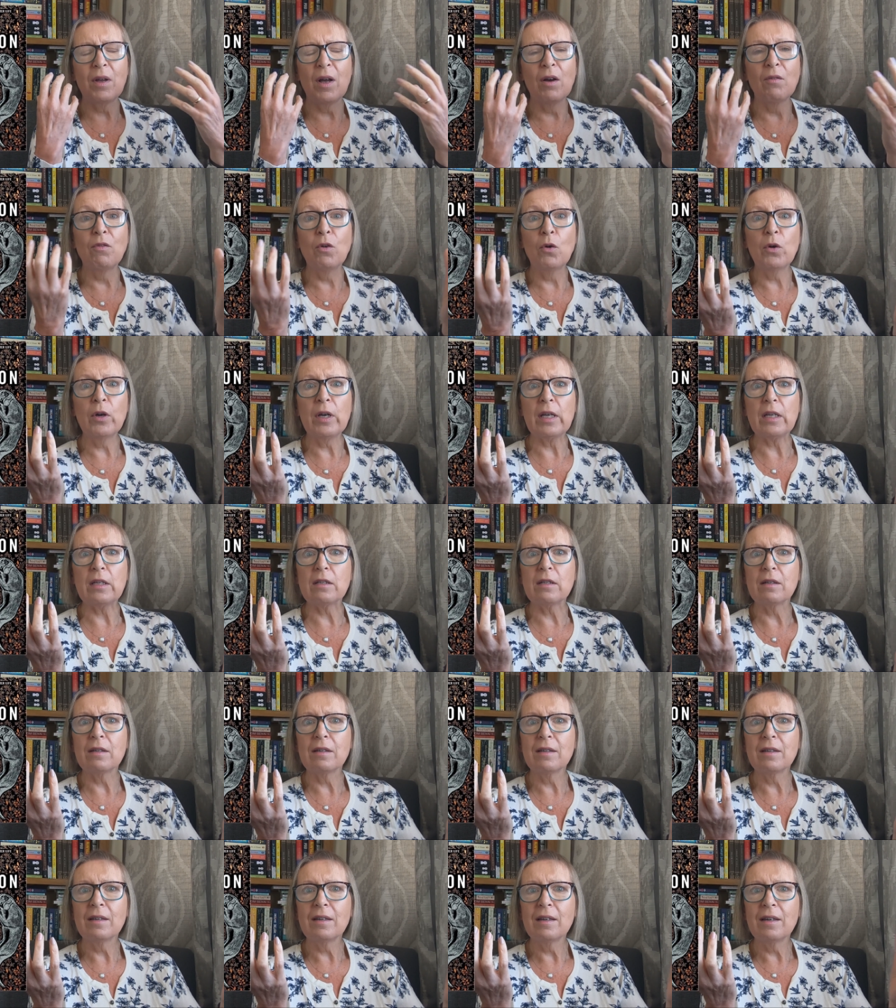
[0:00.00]
void.
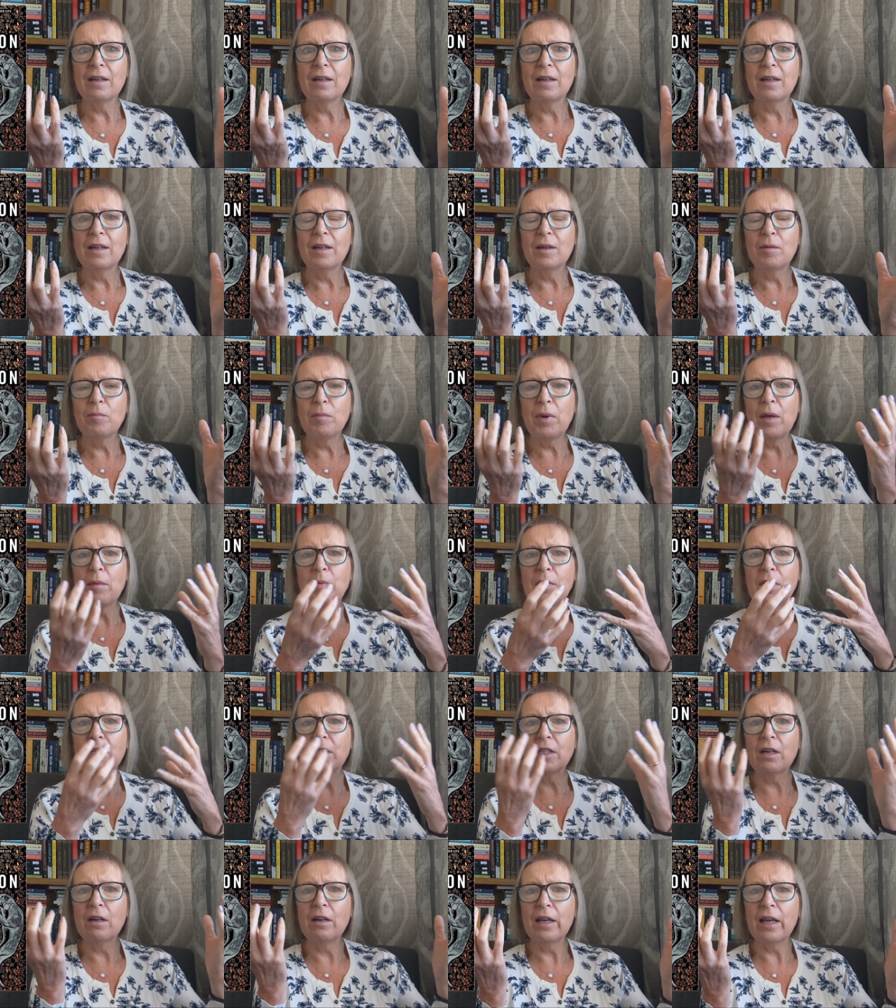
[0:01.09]
People
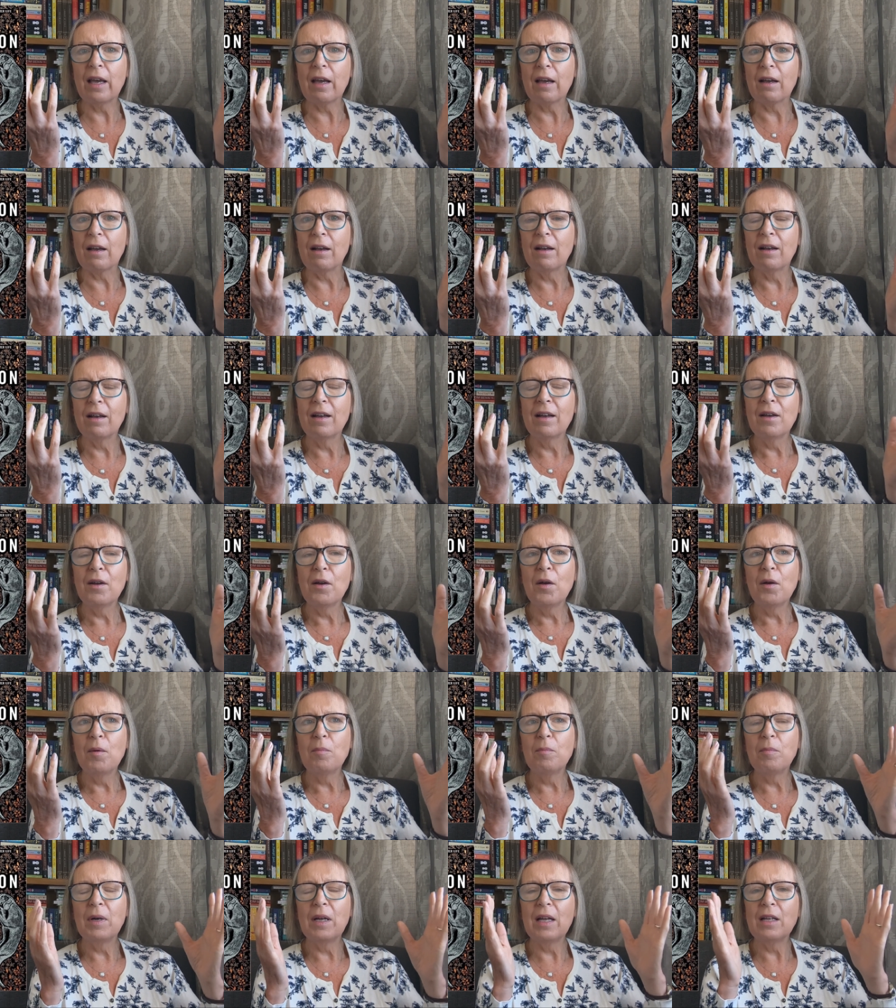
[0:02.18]
are dying,
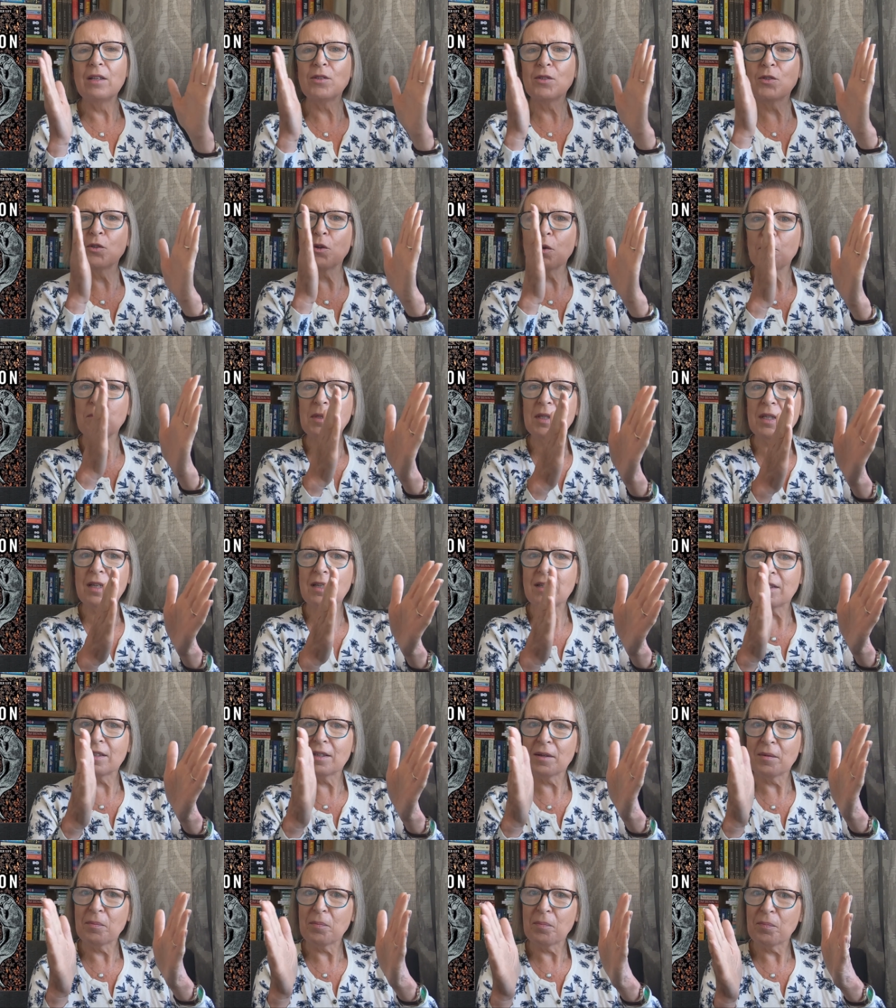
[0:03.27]
but it stops
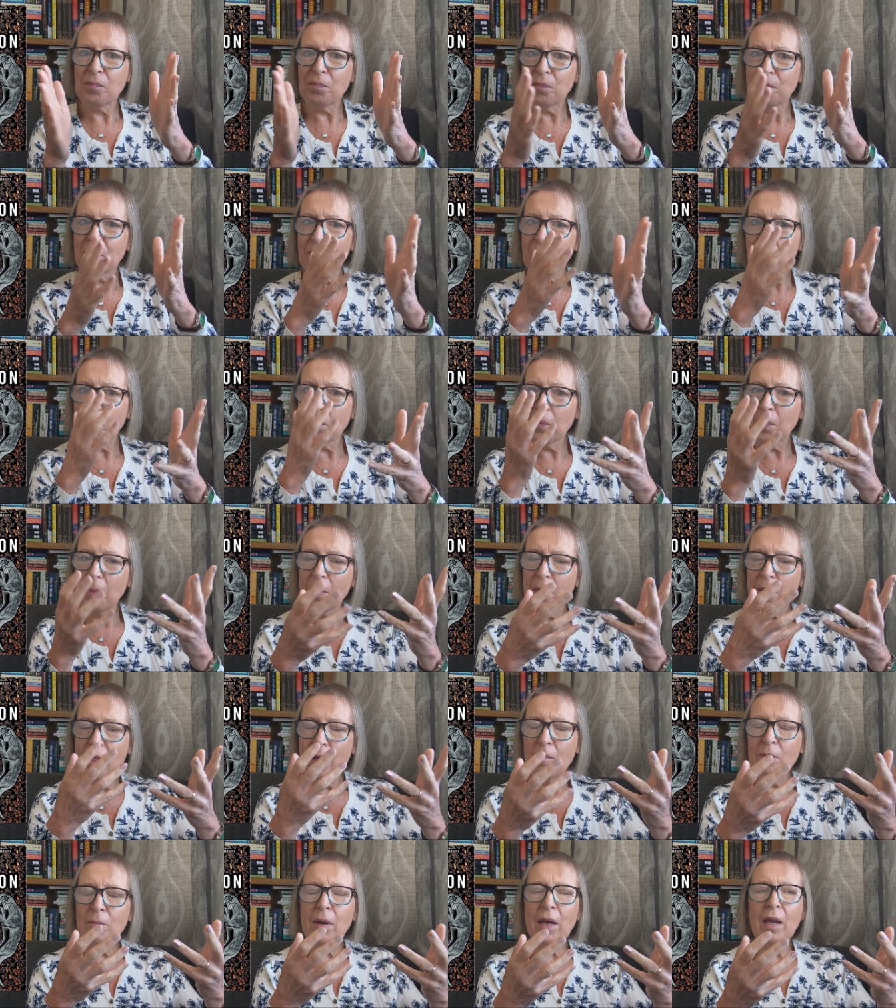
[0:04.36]
it
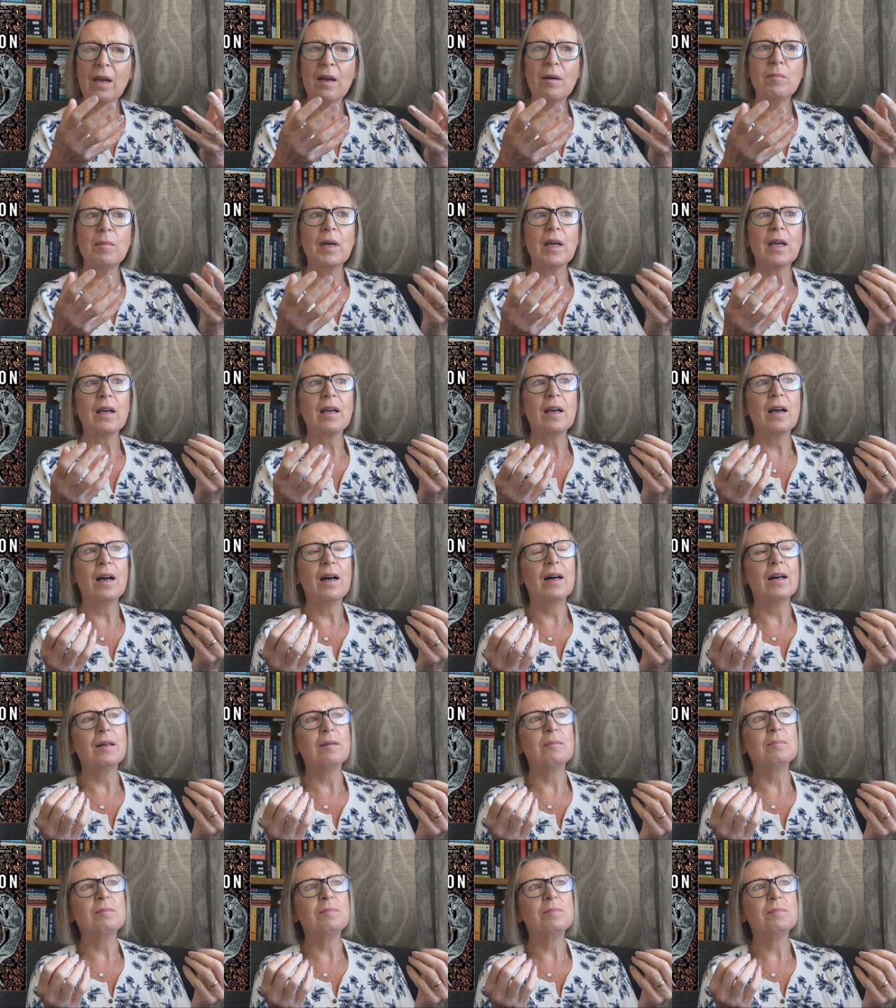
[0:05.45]
becoming
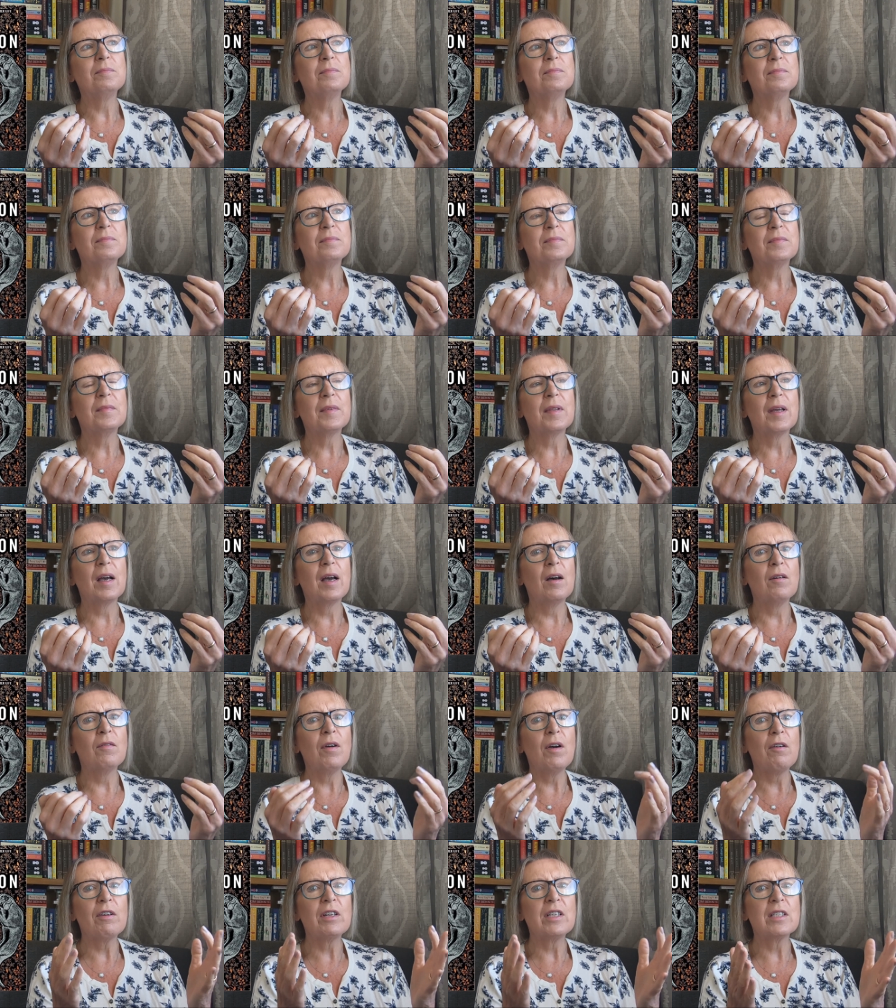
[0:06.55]
a
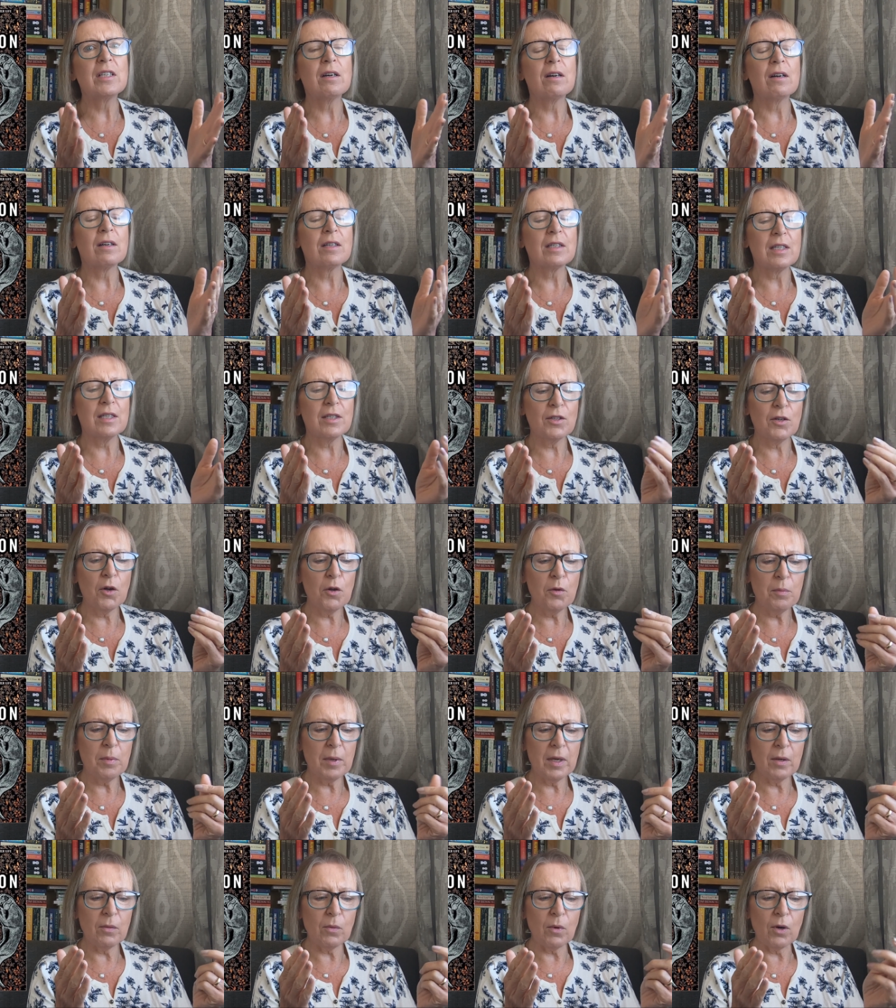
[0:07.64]
very dark
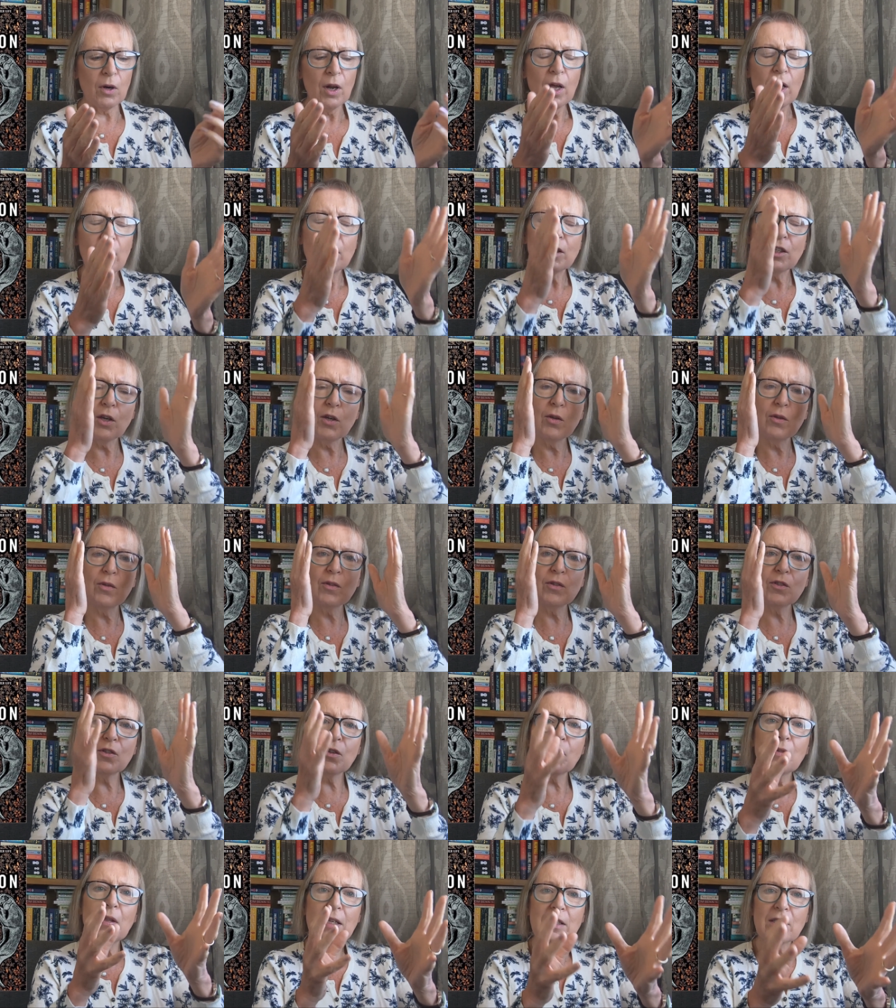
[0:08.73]
dystopian one. So
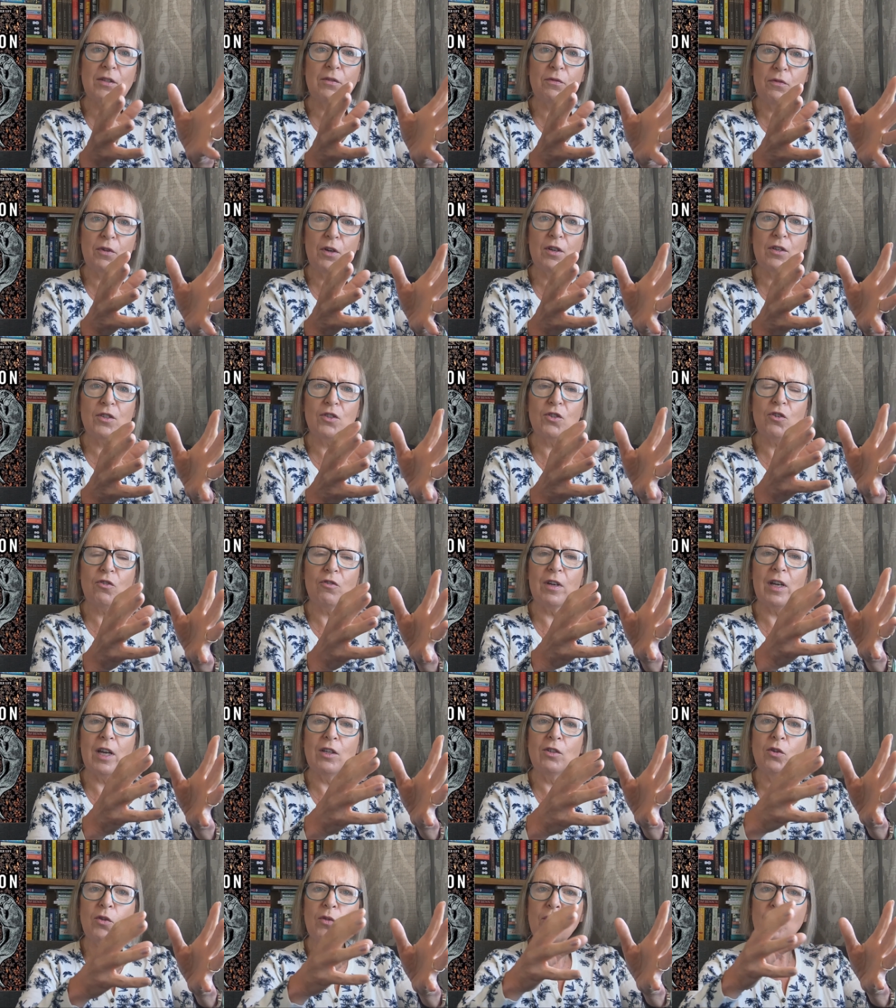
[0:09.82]
that's the first story,
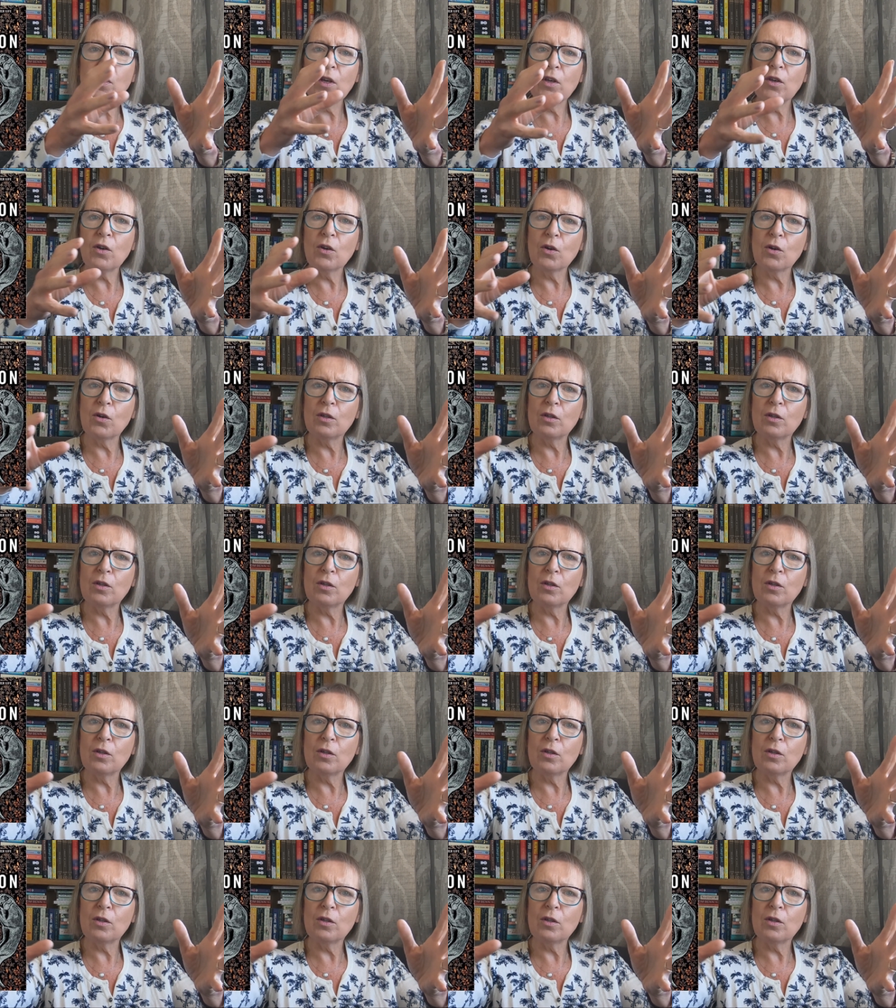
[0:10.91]
and you think you're